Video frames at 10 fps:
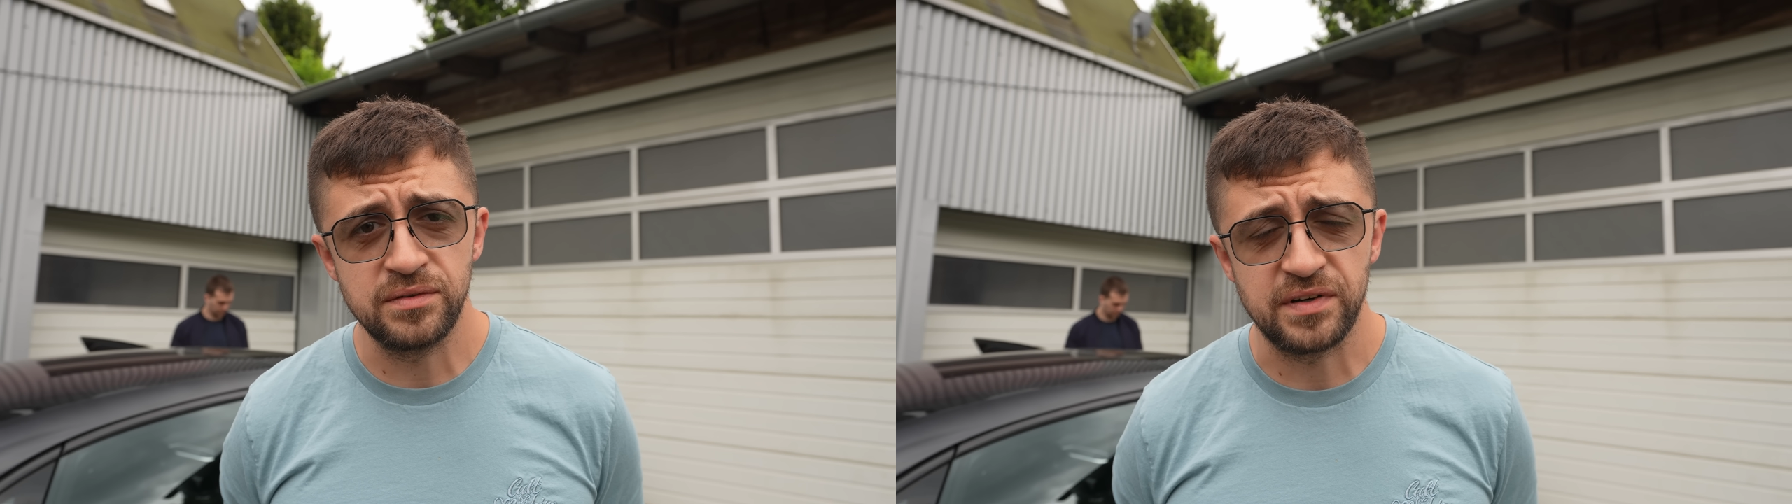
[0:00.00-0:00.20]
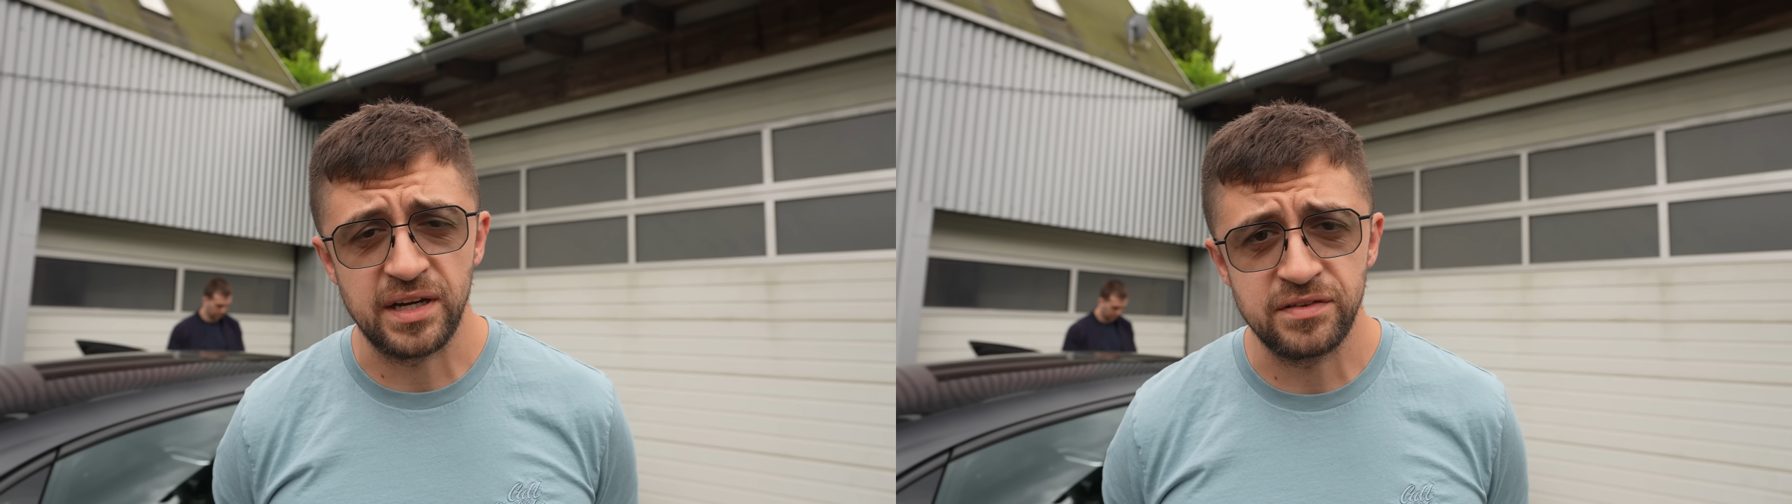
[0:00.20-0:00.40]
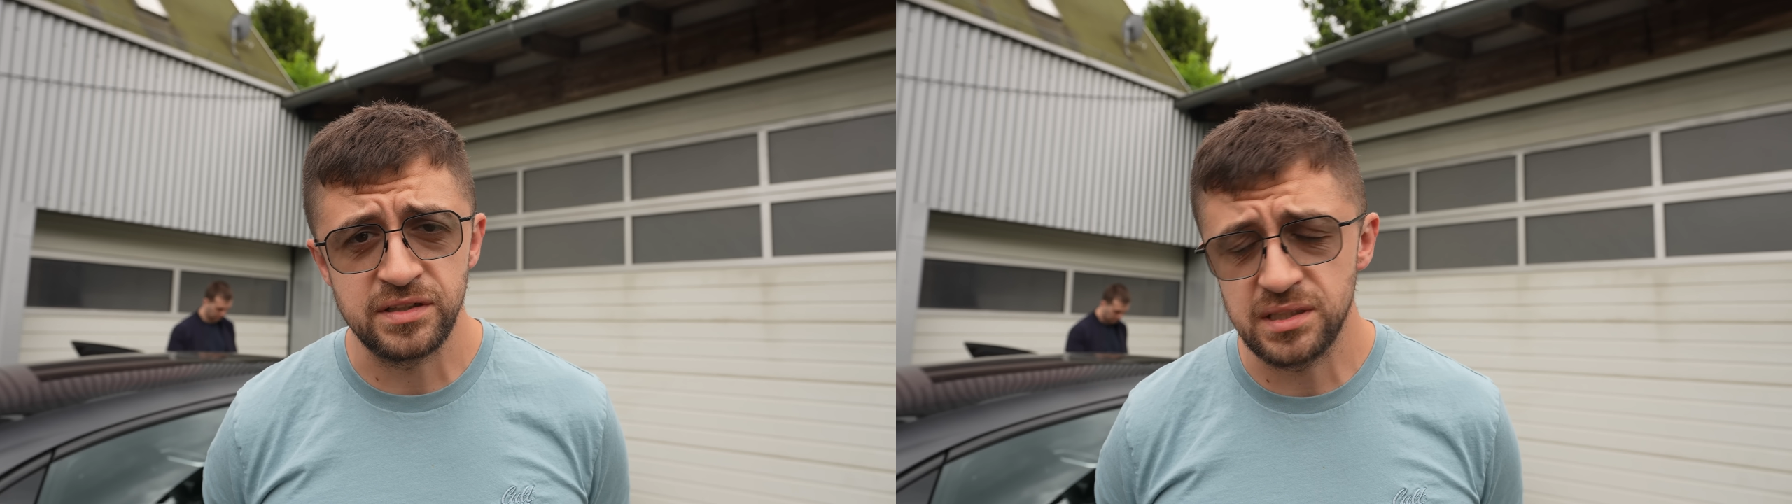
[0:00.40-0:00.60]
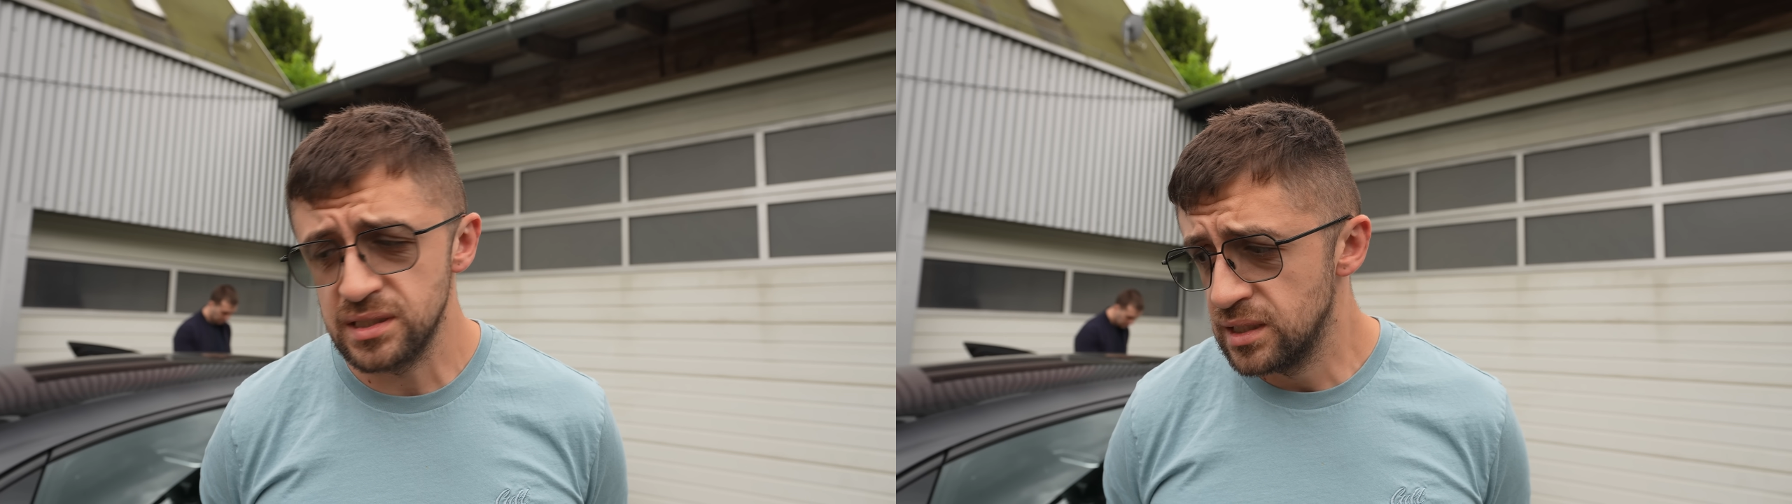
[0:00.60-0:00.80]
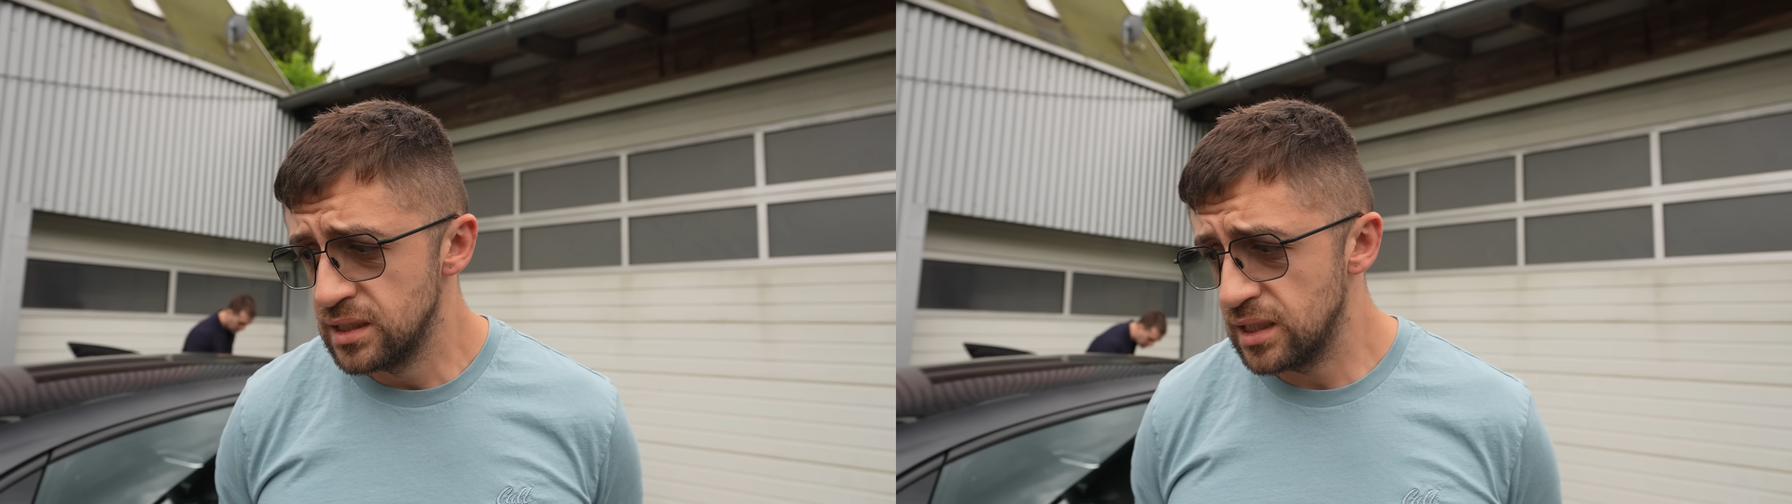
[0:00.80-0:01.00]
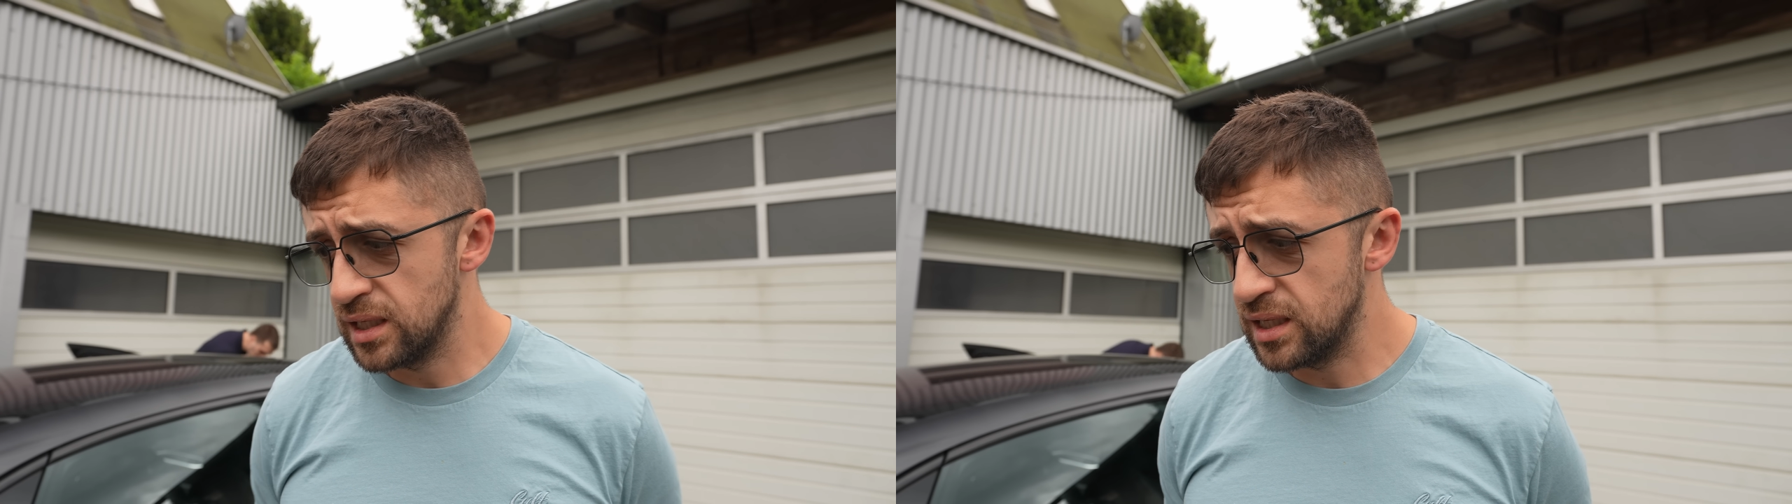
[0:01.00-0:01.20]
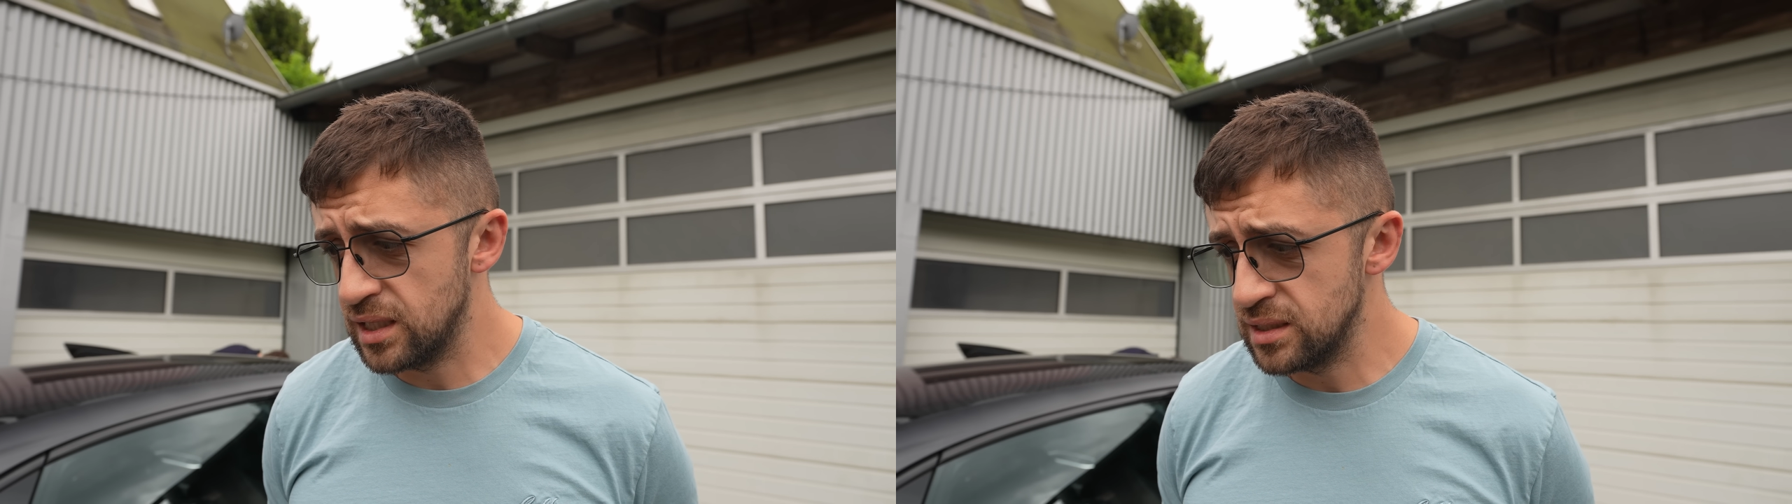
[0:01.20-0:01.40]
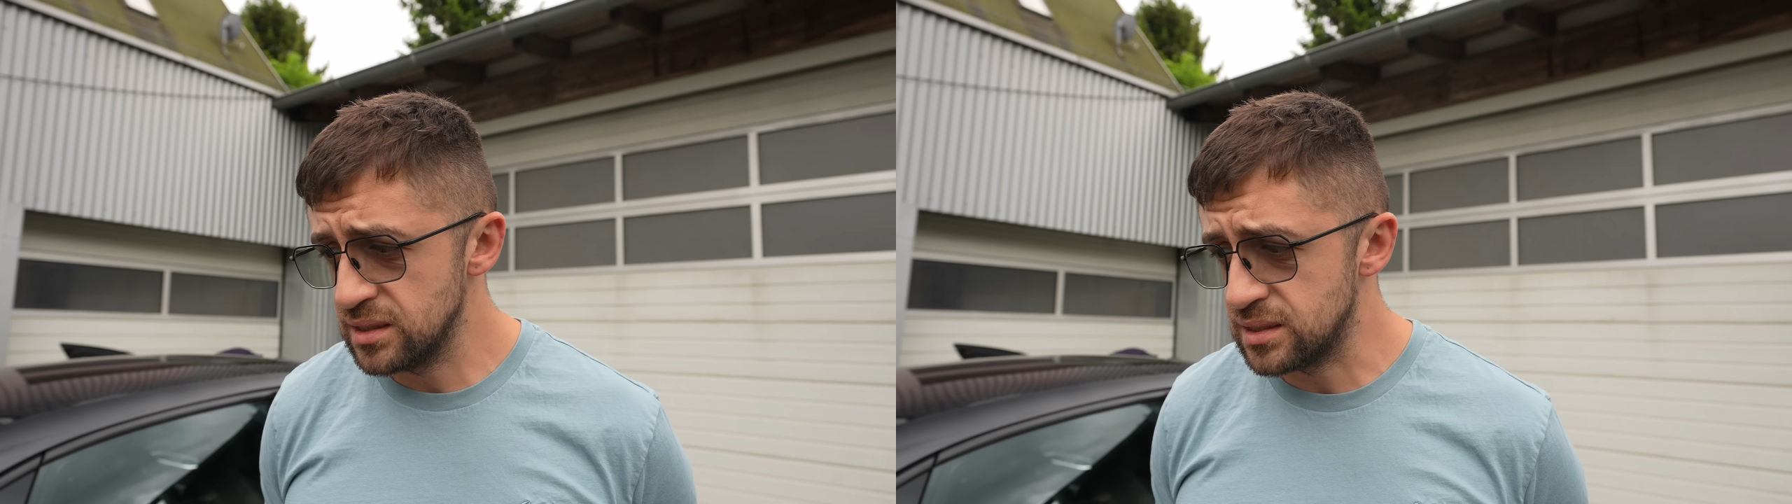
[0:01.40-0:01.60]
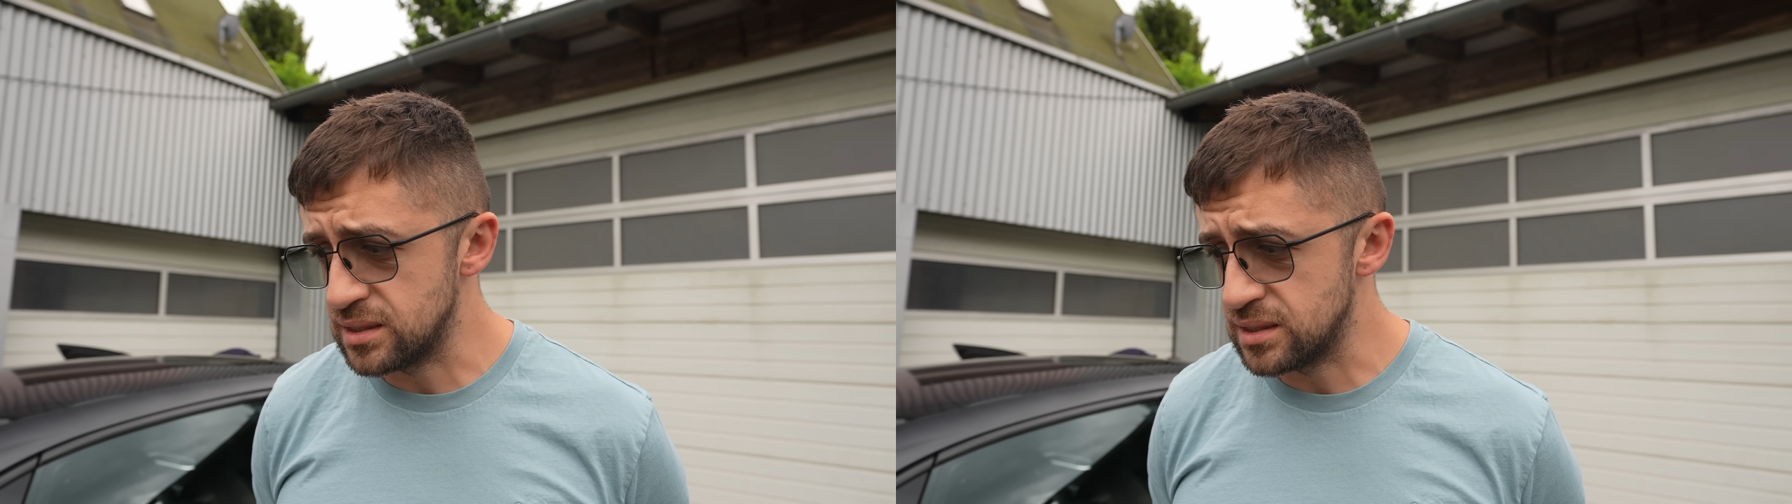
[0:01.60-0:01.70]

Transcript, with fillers: Frankfurt and